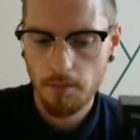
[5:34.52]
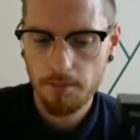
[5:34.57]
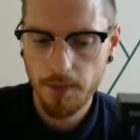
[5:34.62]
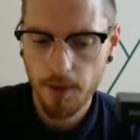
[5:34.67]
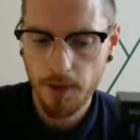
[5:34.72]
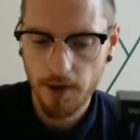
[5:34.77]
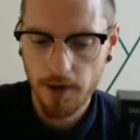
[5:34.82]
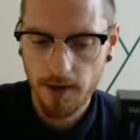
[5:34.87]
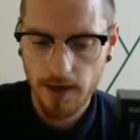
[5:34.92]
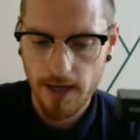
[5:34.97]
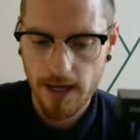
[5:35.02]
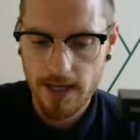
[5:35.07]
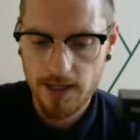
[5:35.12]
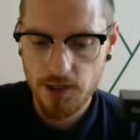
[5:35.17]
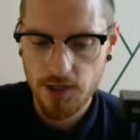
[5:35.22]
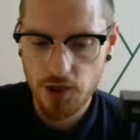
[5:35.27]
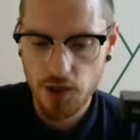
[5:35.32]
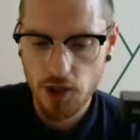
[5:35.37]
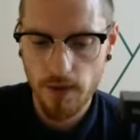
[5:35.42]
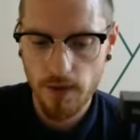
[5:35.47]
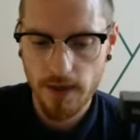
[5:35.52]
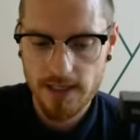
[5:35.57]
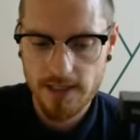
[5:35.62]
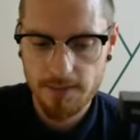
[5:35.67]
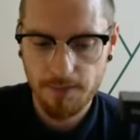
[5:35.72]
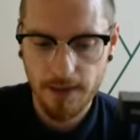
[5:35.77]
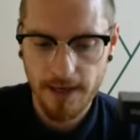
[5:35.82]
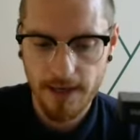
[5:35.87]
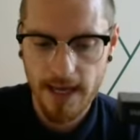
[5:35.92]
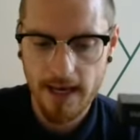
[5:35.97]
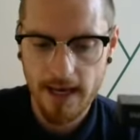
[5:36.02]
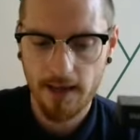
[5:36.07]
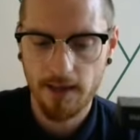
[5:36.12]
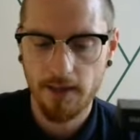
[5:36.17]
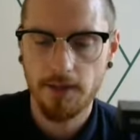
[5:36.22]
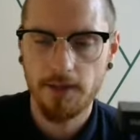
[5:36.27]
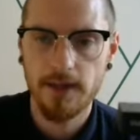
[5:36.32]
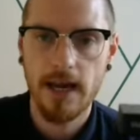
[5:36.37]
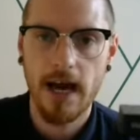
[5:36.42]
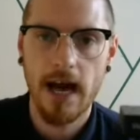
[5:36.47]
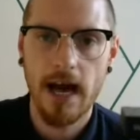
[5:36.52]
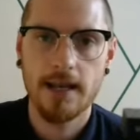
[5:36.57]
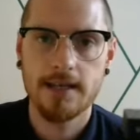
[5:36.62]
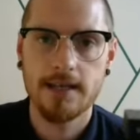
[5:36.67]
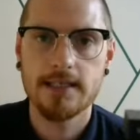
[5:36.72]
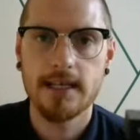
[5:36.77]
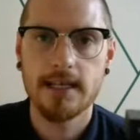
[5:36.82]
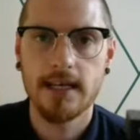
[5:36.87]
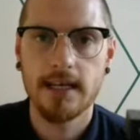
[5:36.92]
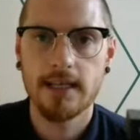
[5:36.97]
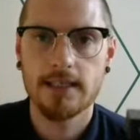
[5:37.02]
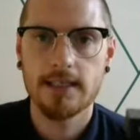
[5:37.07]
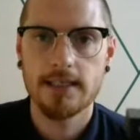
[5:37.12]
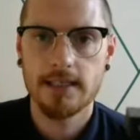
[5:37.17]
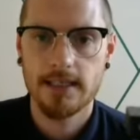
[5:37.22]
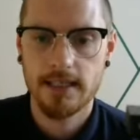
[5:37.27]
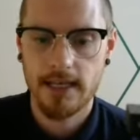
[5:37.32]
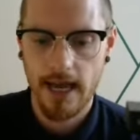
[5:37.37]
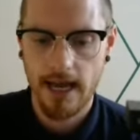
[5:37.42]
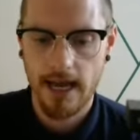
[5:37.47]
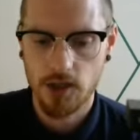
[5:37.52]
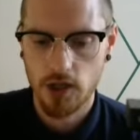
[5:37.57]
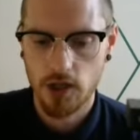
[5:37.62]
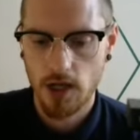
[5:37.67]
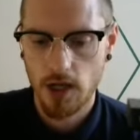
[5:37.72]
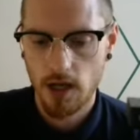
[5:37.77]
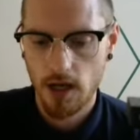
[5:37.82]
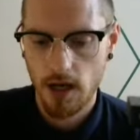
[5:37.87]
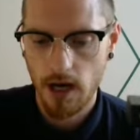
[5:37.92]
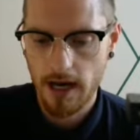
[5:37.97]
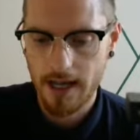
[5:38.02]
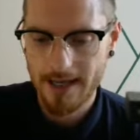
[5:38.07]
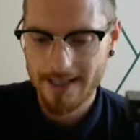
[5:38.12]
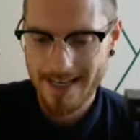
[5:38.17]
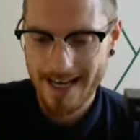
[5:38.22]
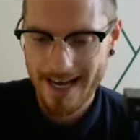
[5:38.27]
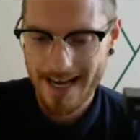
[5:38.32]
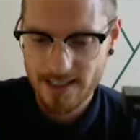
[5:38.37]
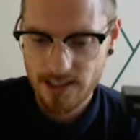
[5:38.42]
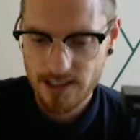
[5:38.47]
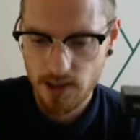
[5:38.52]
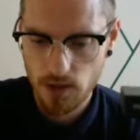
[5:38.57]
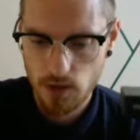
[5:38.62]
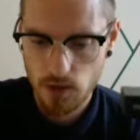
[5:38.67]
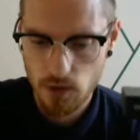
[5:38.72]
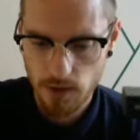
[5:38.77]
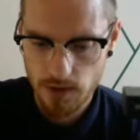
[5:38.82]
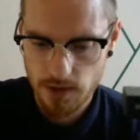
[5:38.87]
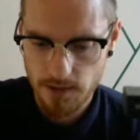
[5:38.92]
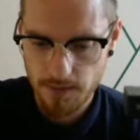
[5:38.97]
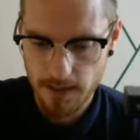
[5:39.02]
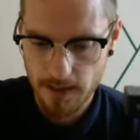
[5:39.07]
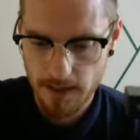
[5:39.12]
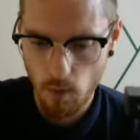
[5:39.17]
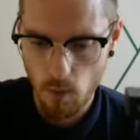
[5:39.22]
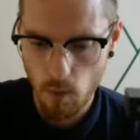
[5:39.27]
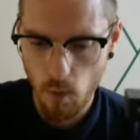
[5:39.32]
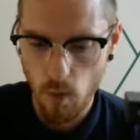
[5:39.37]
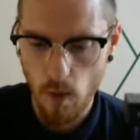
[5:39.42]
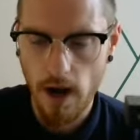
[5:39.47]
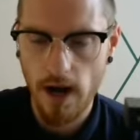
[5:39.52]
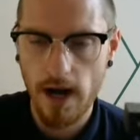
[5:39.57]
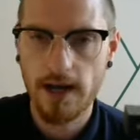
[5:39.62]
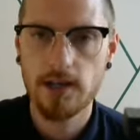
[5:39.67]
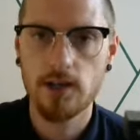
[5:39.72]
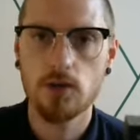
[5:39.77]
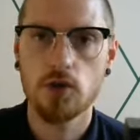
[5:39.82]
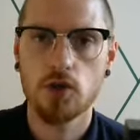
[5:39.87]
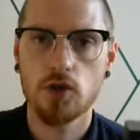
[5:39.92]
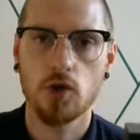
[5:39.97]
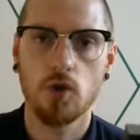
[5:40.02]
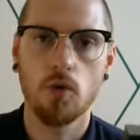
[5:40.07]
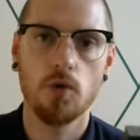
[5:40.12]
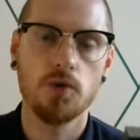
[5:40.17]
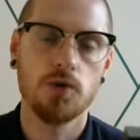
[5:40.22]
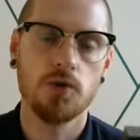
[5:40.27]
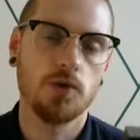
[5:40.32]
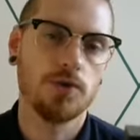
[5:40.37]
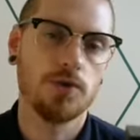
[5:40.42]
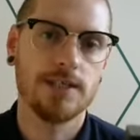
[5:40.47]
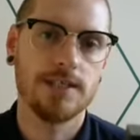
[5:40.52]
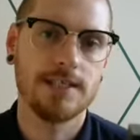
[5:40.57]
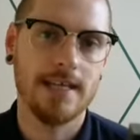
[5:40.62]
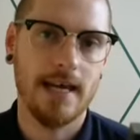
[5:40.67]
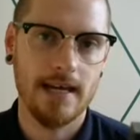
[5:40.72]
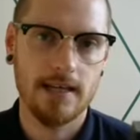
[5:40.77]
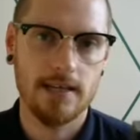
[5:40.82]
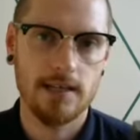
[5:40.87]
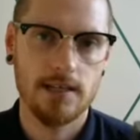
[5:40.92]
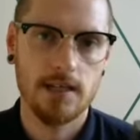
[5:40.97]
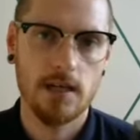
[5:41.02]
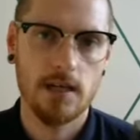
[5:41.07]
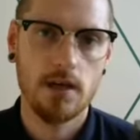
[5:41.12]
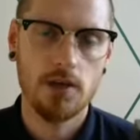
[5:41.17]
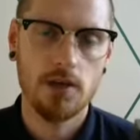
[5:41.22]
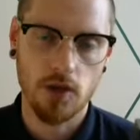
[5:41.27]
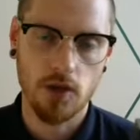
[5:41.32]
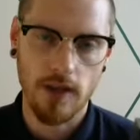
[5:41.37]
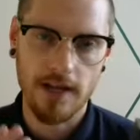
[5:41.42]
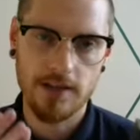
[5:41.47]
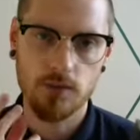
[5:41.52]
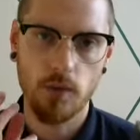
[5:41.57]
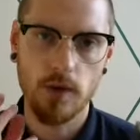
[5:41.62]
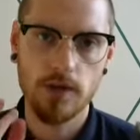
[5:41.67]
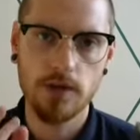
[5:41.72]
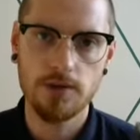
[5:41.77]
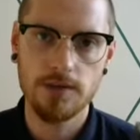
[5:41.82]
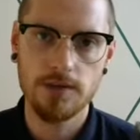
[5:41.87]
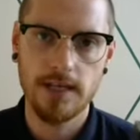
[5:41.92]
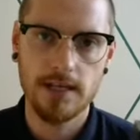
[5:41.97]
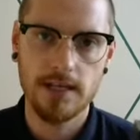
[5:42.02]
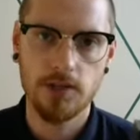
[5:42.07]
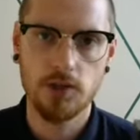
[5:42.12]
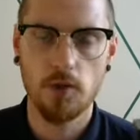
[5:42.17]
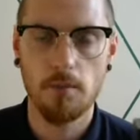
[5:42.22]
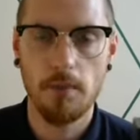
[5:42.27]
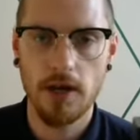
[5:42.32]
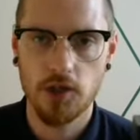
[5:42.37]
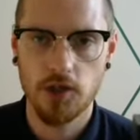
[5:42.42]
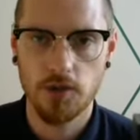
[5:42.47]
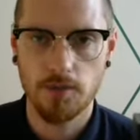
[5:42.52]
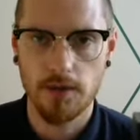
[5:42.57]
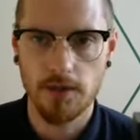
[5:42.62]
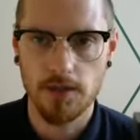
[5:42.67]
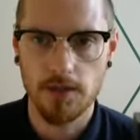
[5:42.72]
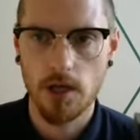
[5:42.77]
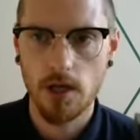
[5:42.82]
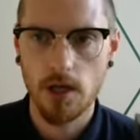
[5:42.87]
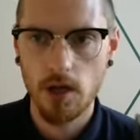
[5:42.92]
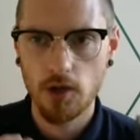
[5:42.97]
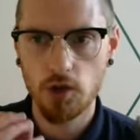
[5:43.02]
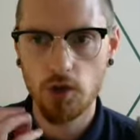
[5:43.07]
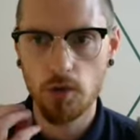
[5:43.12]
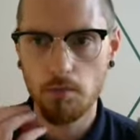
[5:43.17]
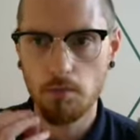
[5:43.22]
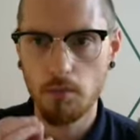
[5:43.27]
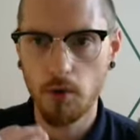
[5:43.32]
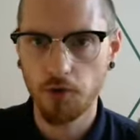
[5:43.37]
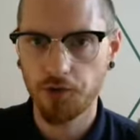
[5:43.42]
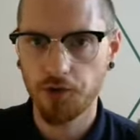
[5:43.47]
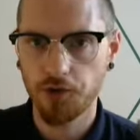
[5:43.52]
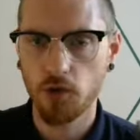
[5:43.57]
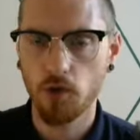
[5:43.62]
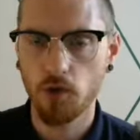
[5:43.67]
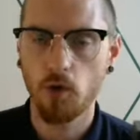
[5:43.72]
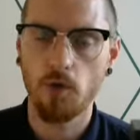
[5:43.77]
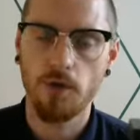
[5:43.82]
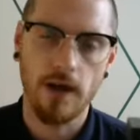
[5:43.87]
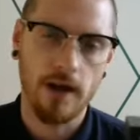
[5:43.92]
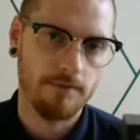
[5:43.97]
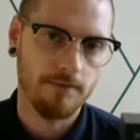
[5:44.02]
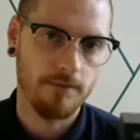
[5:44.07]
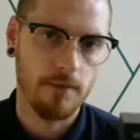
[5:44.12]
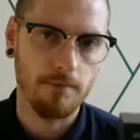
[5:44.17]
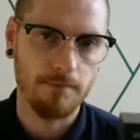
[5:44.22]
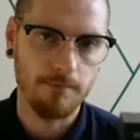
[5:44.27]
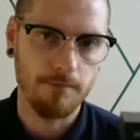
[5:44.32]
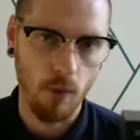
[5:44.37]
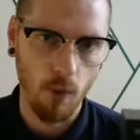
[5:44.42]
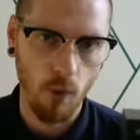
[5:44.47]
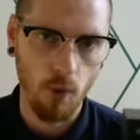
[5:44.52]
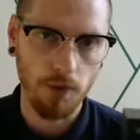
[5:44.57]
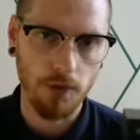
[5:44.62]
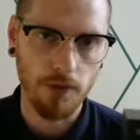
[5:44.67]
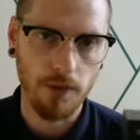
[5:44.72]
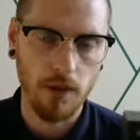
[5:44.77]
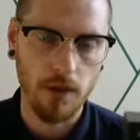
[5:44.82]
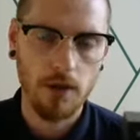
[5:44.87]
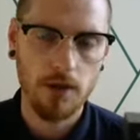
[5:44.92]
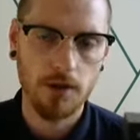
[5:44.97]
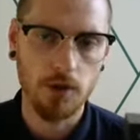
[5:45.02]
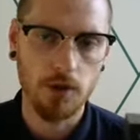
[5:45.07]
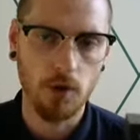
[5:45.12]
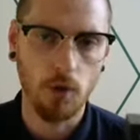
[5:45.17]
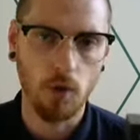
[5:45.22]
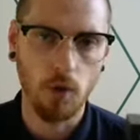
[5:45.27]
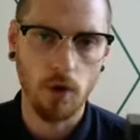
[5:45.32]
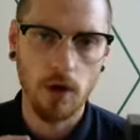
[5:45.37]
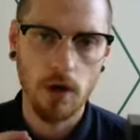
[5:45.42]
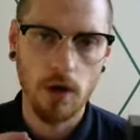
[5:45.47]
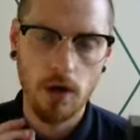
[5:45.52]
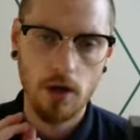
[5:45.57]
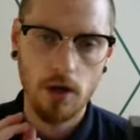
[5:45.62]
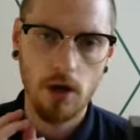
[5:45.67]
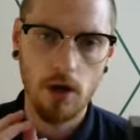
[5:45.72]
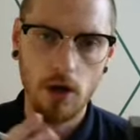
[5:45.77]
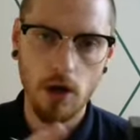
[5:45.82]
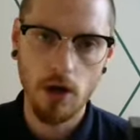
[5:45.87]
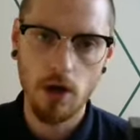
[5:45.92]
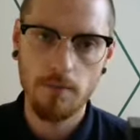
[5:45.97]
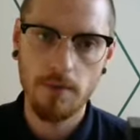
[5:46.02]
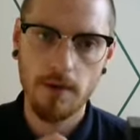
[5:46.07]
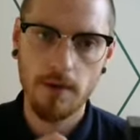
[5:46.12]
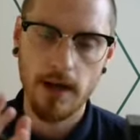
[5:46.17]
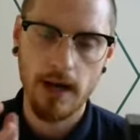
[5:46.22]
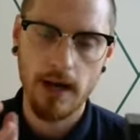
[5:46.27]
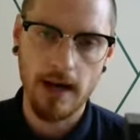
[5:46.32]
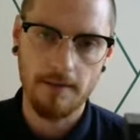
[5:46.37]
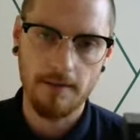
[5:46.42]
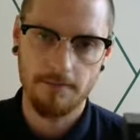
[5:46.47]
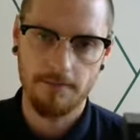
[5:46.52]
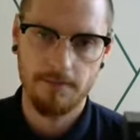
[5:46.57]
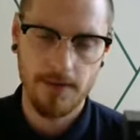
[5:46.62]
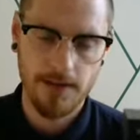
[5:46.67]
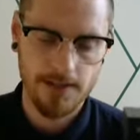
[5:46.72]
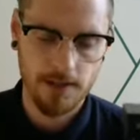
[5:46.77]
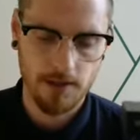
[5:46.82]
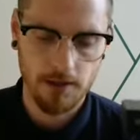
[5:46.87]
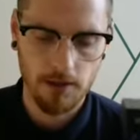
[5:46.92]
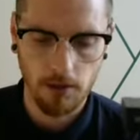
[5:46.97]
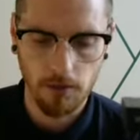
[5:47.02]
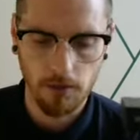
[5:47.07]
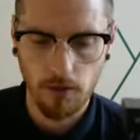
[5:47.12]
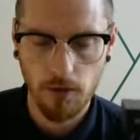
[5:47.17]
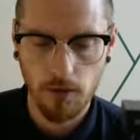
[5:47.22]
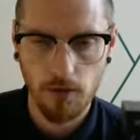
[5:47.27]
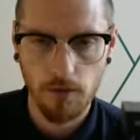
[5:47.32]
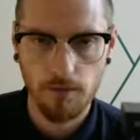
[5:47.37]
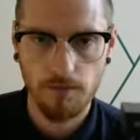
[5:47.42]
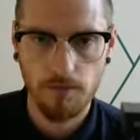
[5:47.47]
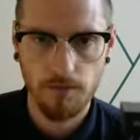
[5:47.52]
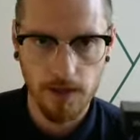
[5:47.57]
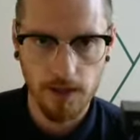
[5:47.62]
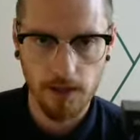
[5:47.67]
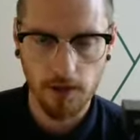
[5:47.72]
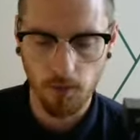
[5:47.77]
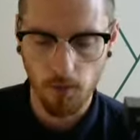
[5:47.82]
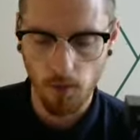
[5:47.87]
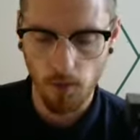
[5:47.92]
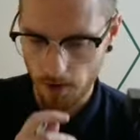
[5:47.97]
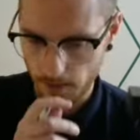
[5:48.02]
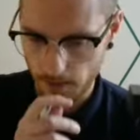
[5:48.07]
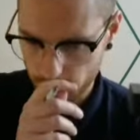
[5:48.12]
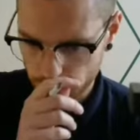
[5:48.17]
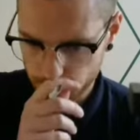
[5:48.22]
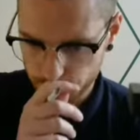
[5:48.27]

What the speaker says: but it's you explaining the annotated sketch, and it's asking you to explain why you chose your site. So that's where you did your measurements. You must know that for both your urban and physical fieldwork.